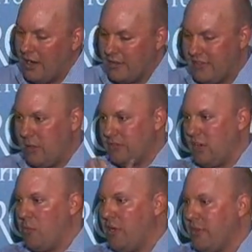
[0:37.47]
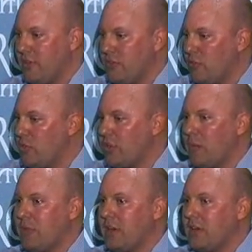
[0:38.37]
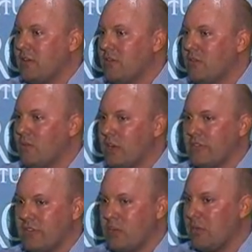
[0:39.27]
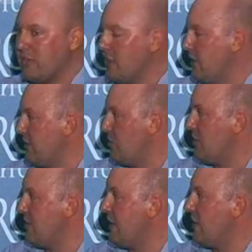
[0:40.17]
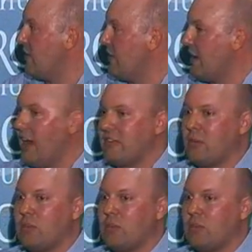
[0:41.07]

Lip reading: Sam Zell bought the Tribune company and went on CNBC like 6 months later, and they asked him,